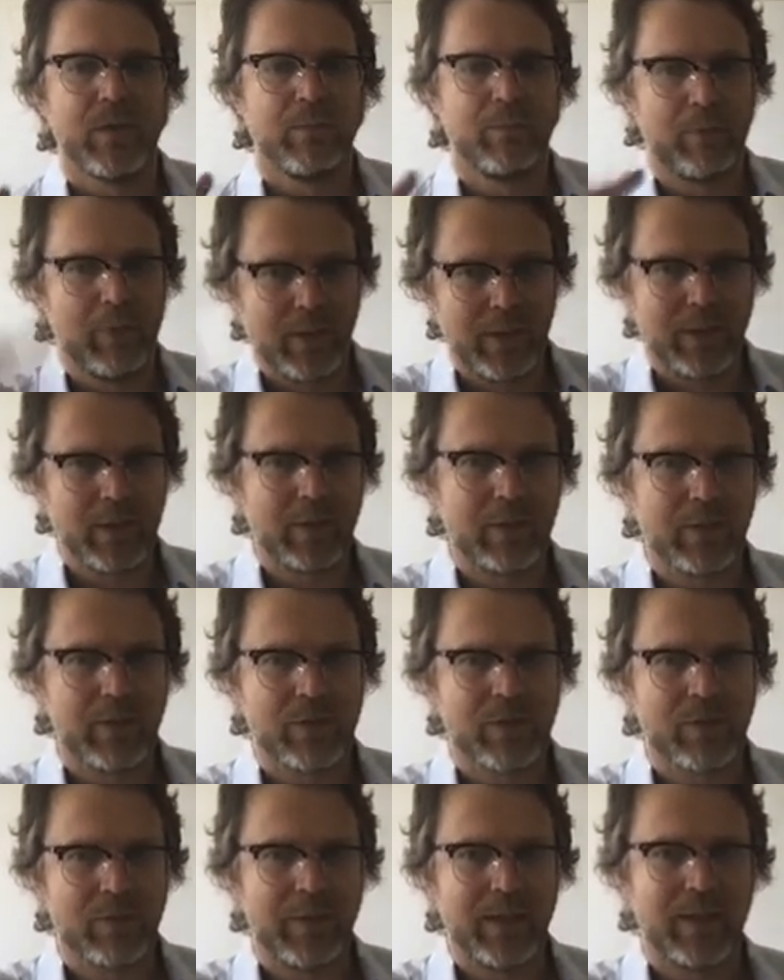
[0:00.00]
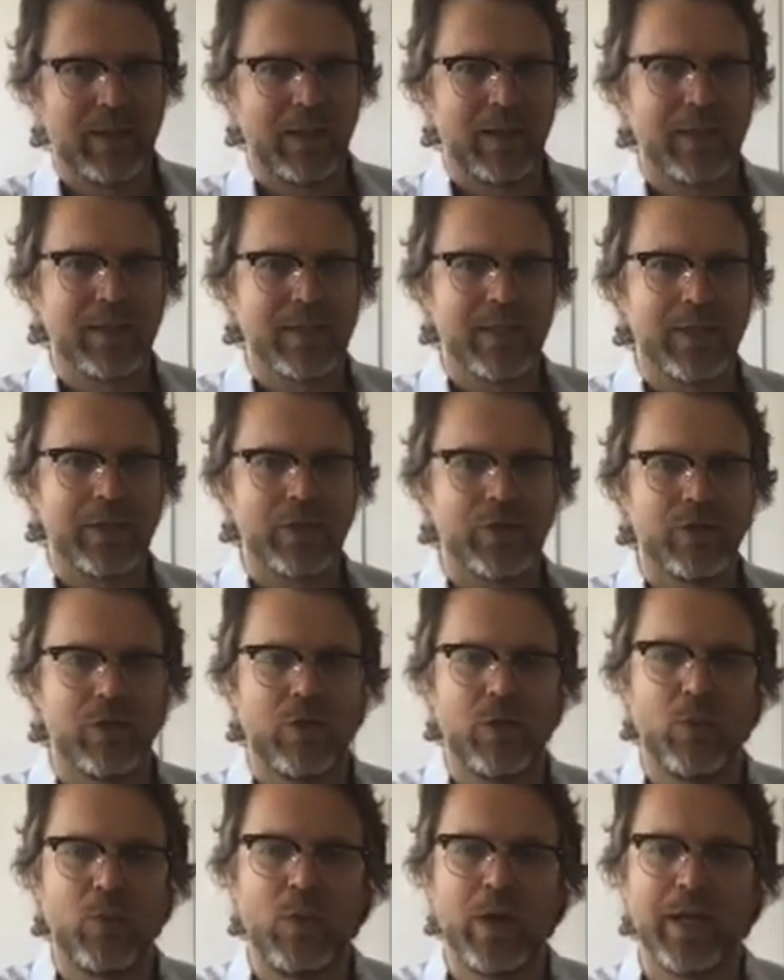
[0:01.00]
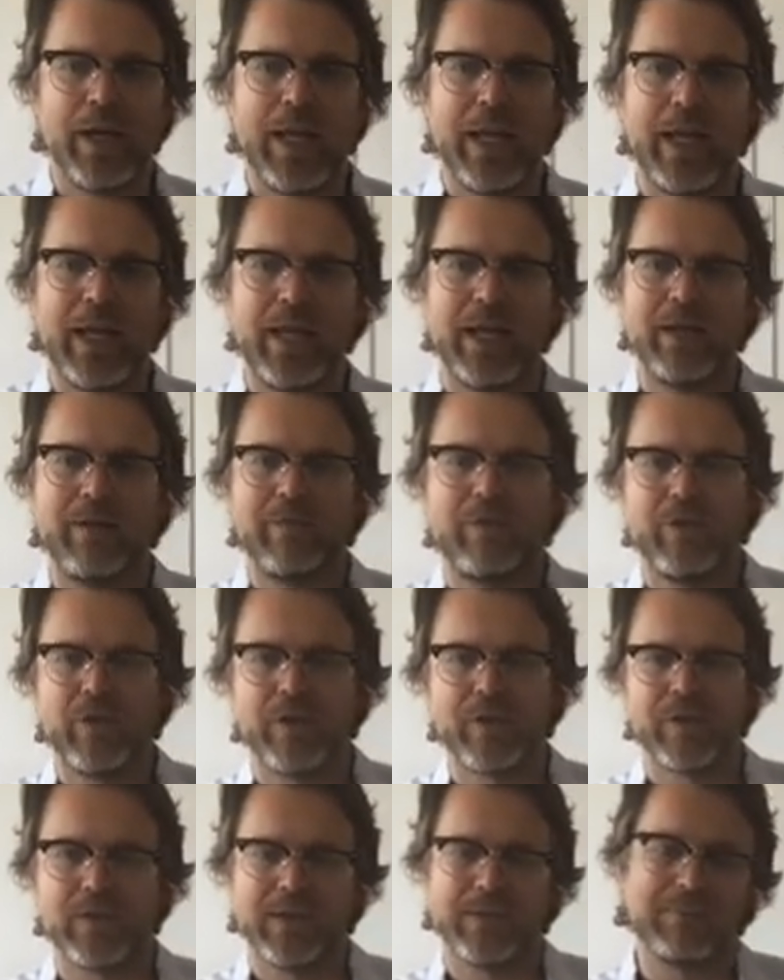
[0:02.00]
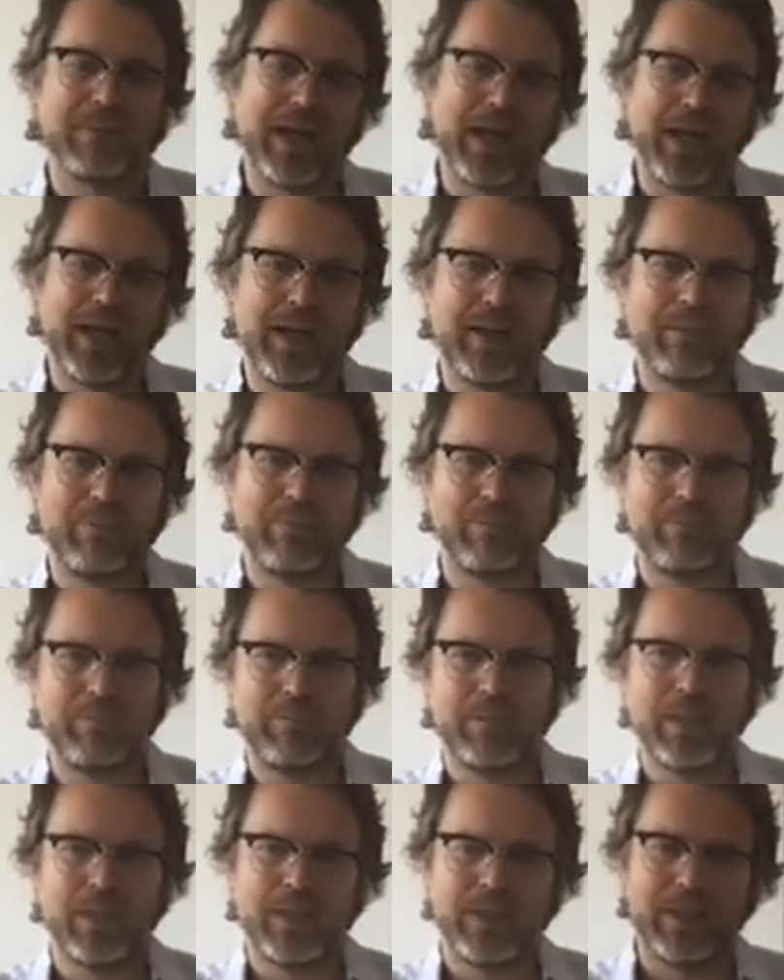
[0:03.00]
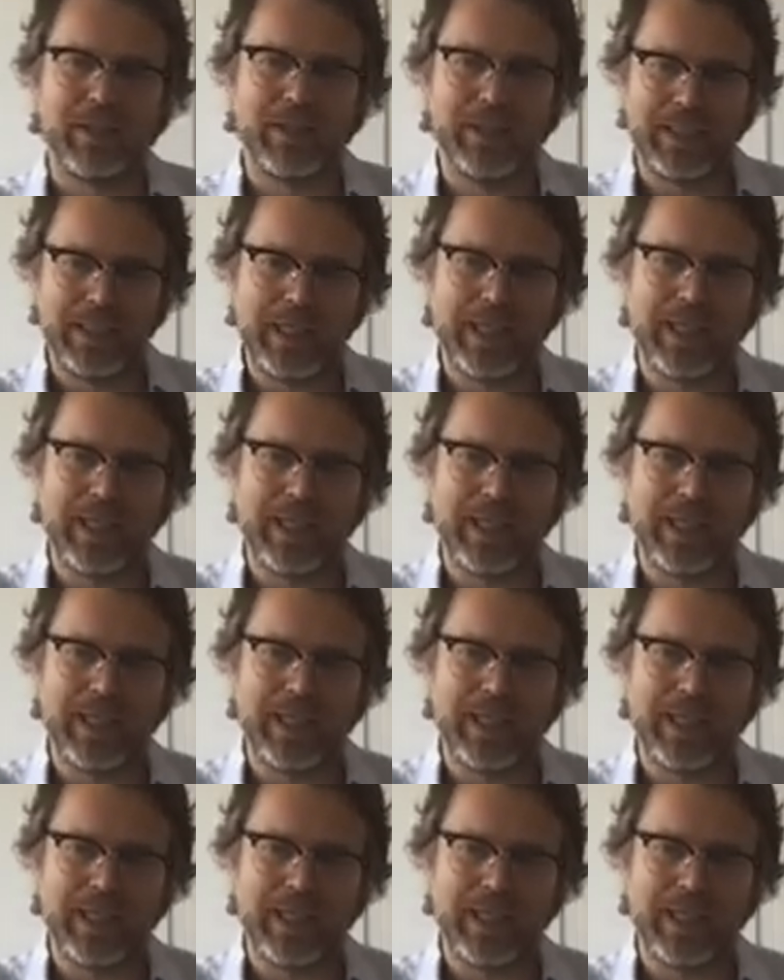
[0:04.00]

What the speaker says: political instrumentalization on the one hand versus, yeah,